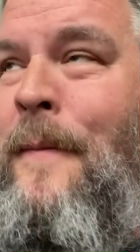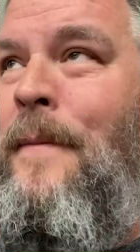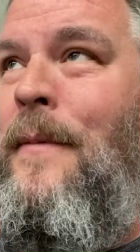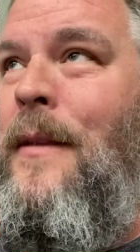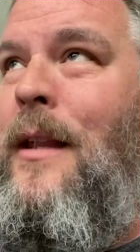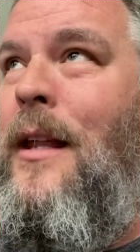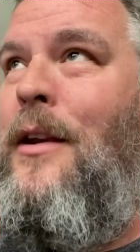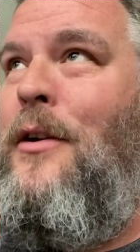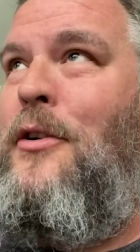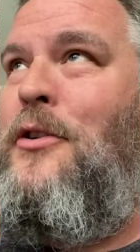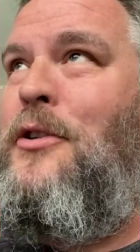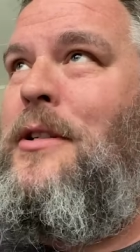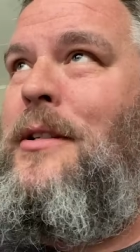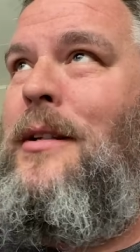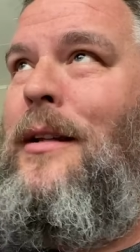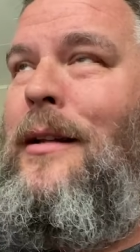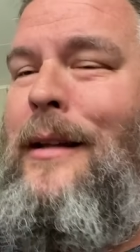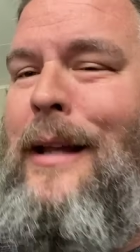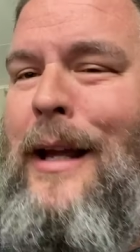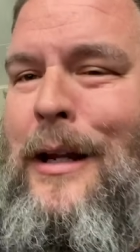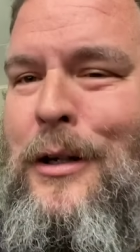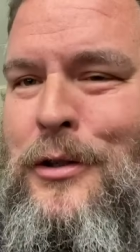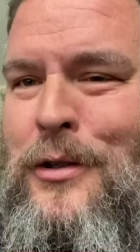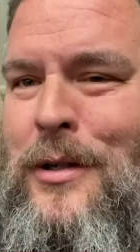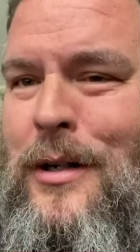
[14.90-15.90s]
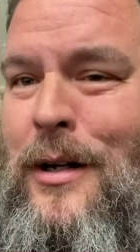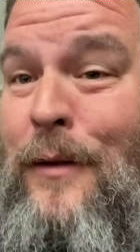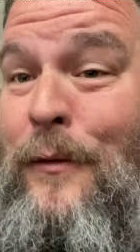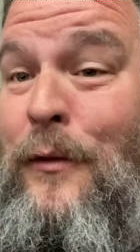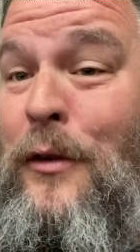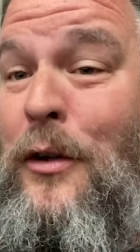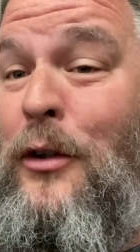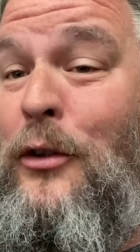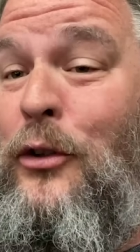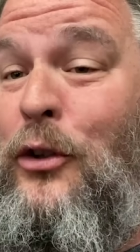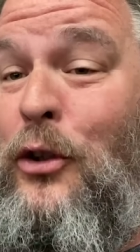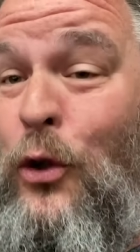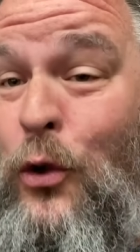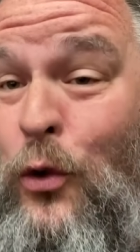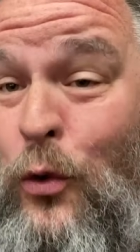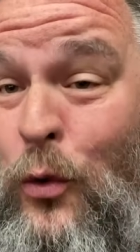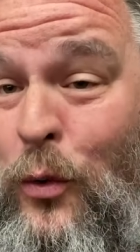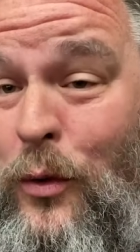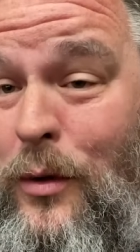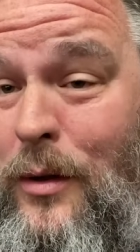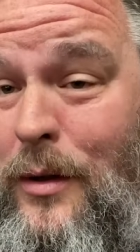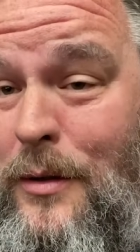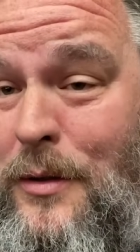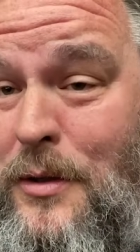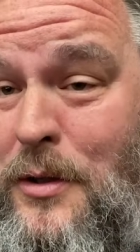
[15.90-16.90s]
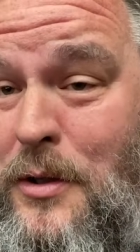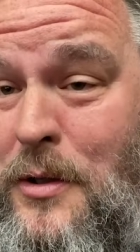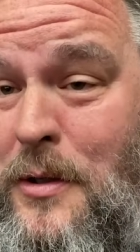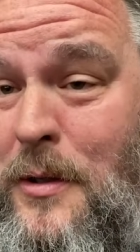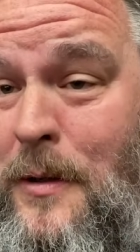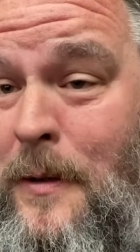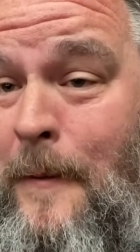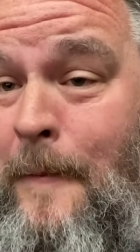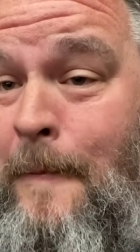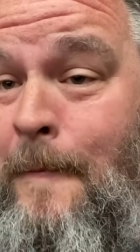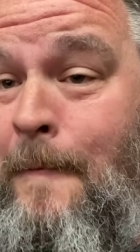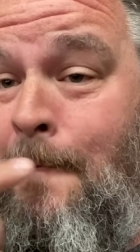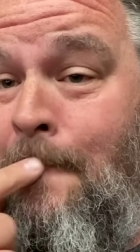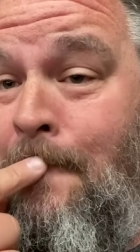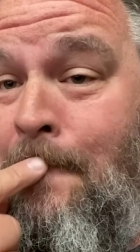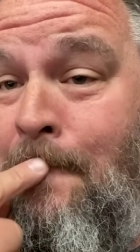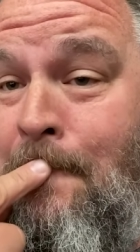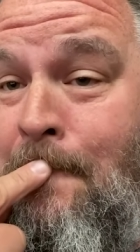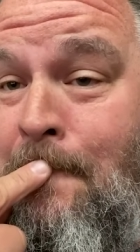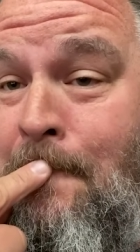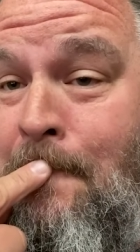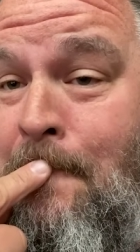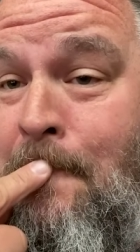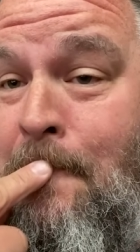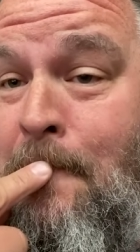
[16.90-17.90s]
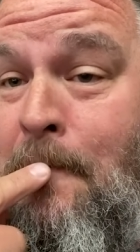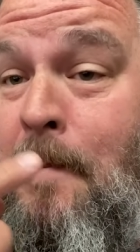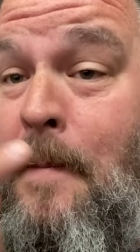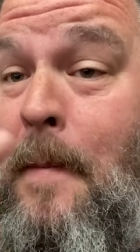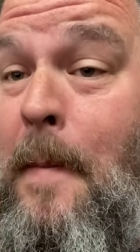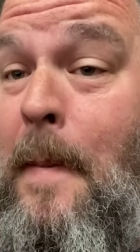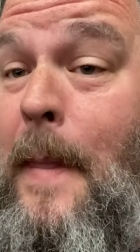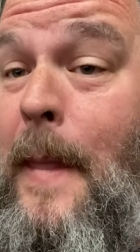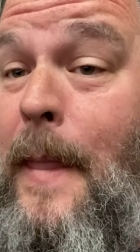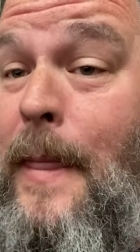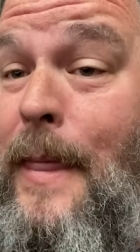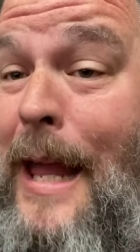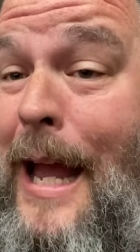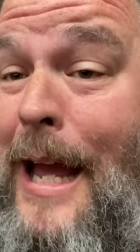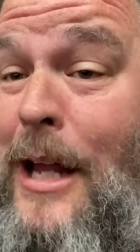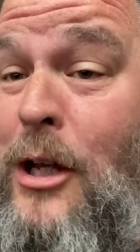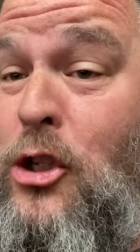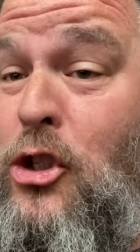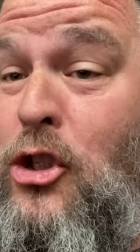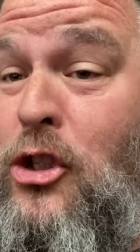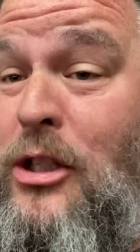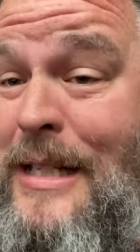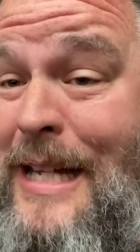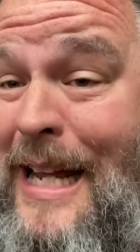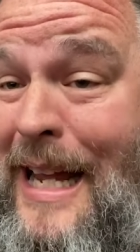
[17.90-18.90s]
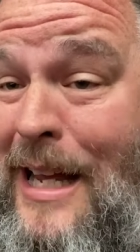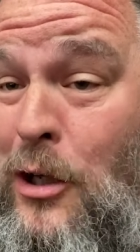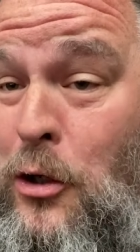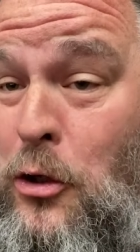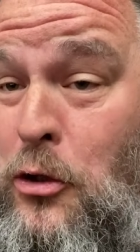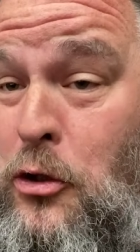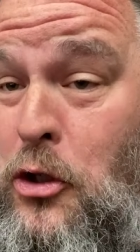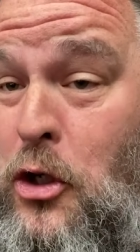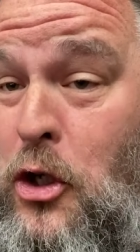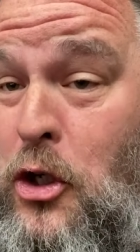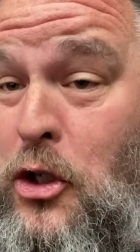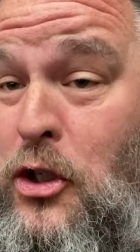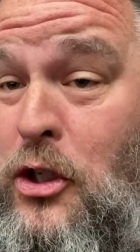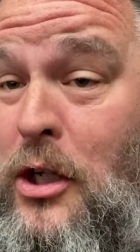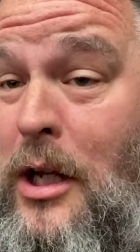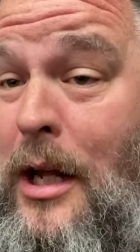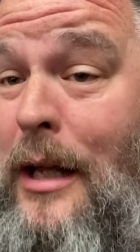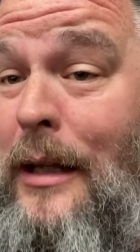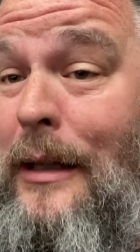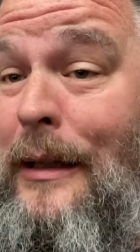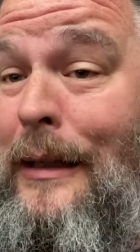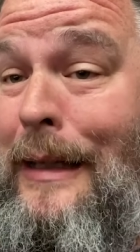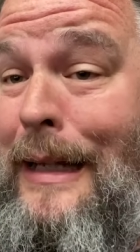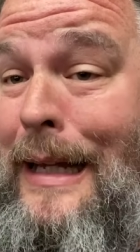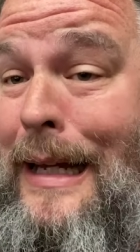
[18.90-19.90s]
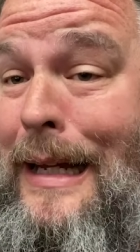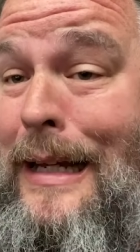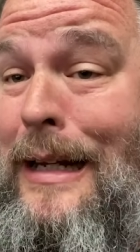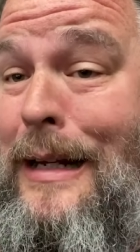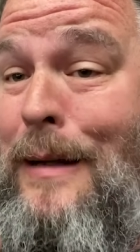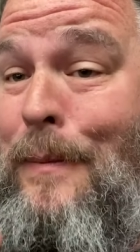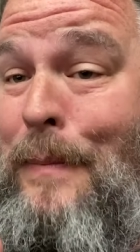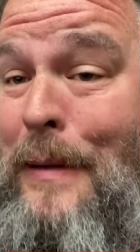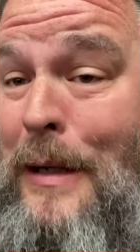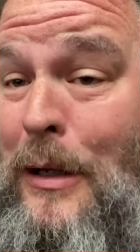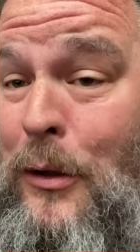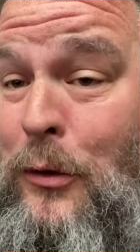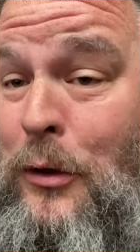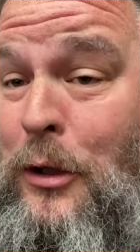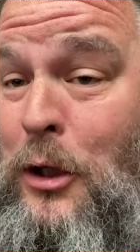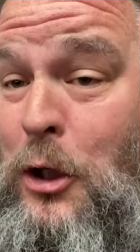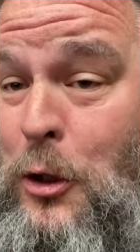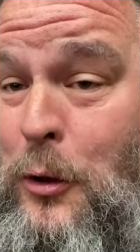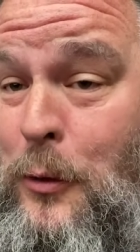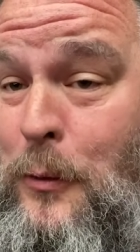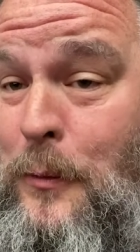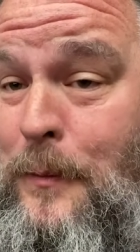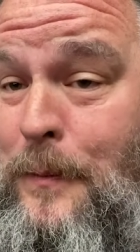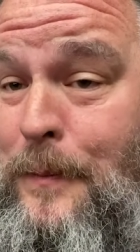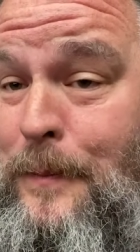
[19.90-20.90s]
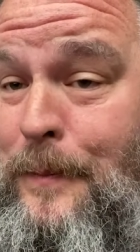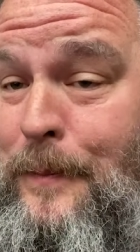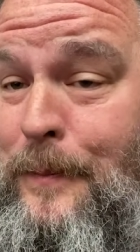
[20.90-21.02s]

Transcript: in your selection of your tools, that tells us a lot about you.